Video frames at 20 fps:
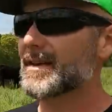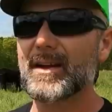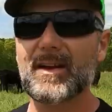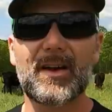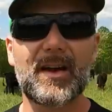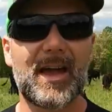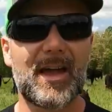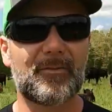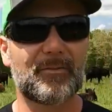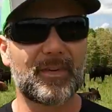out
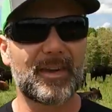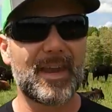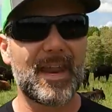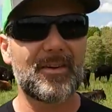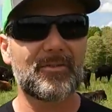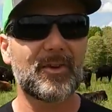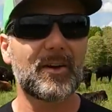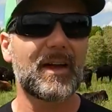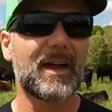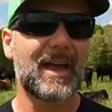here have
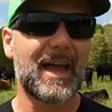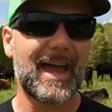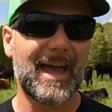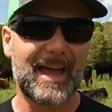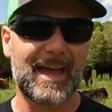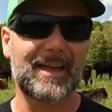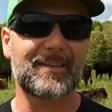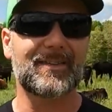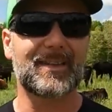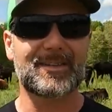never
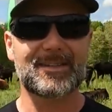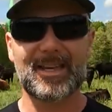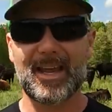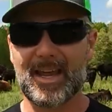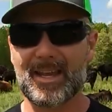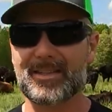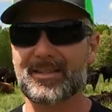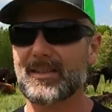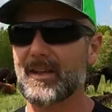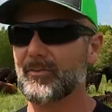had the
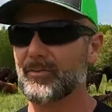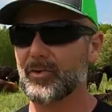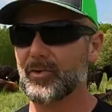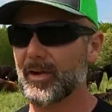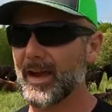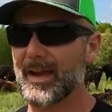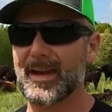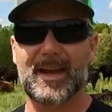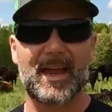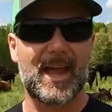taste of
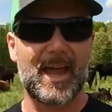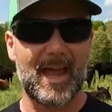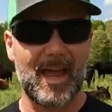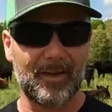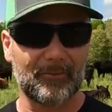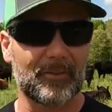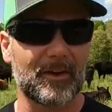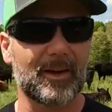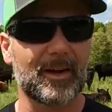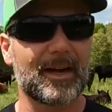grain
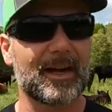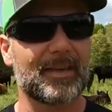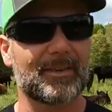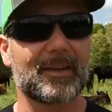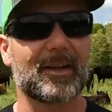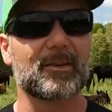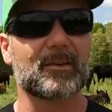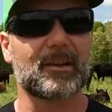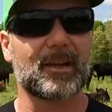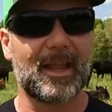ever
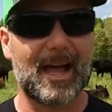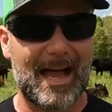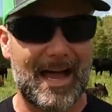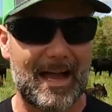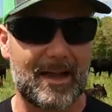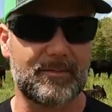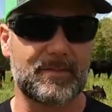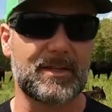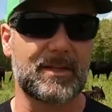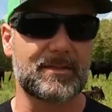in their
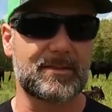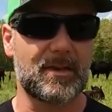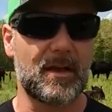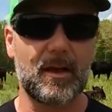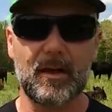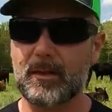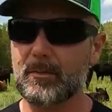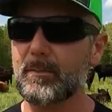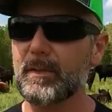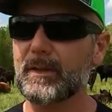lives. It's
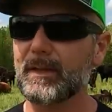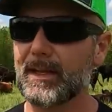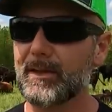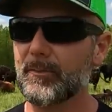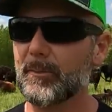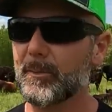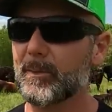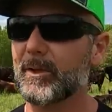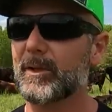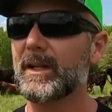
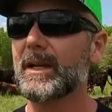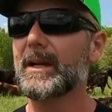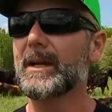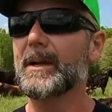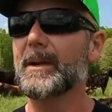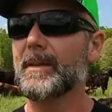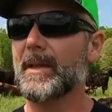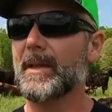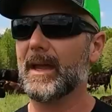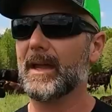unbelievable
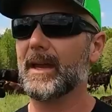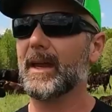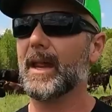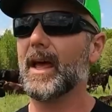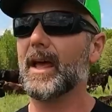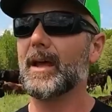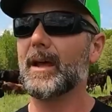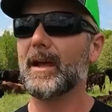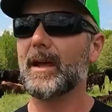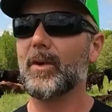and
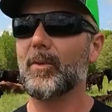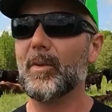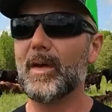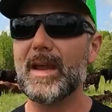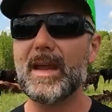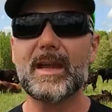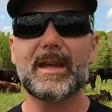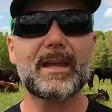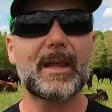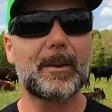
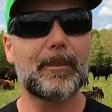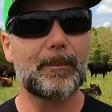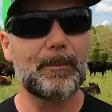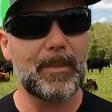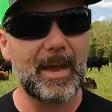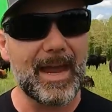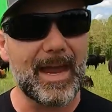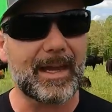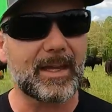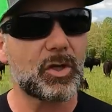we
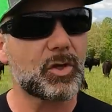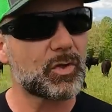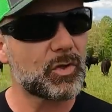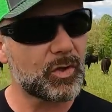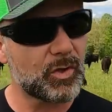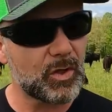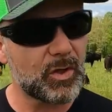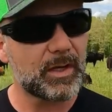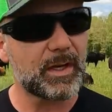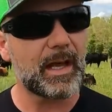can make
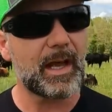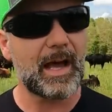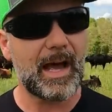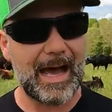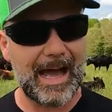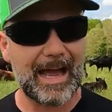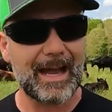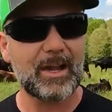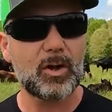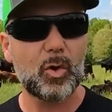good,
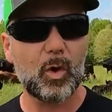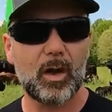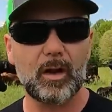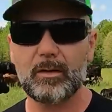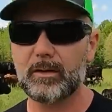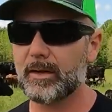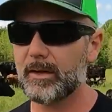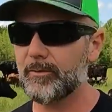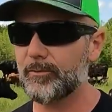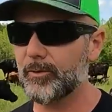high
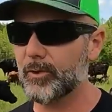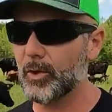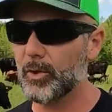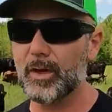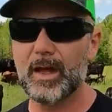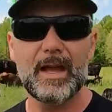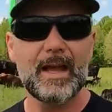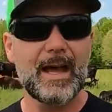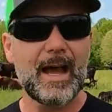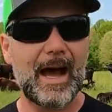quality
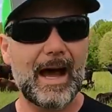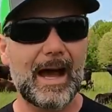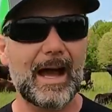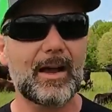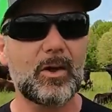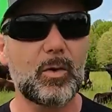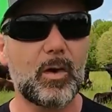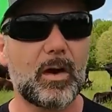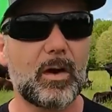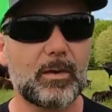food,
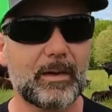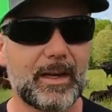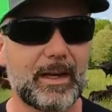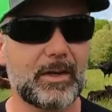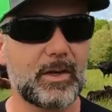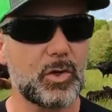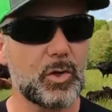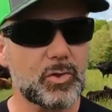high quality,